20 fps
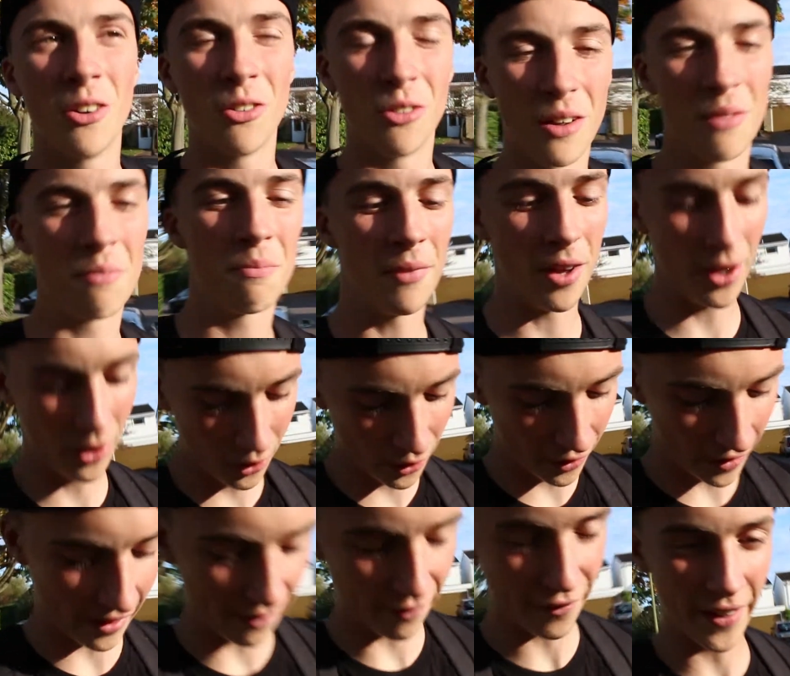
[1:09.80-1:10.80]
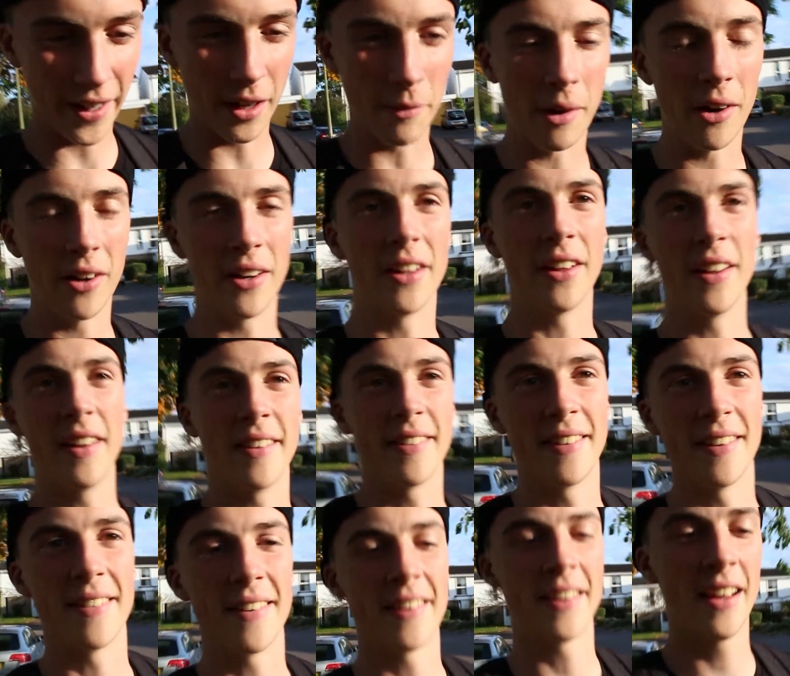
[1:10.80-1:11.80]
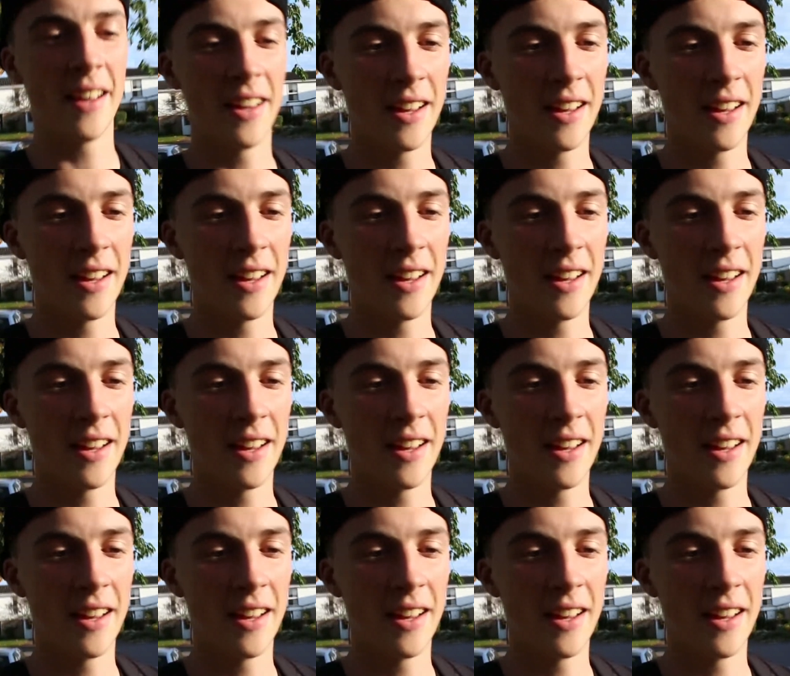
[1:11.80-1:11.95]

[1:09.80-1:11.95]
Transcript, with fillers: One annoying thing about it is its,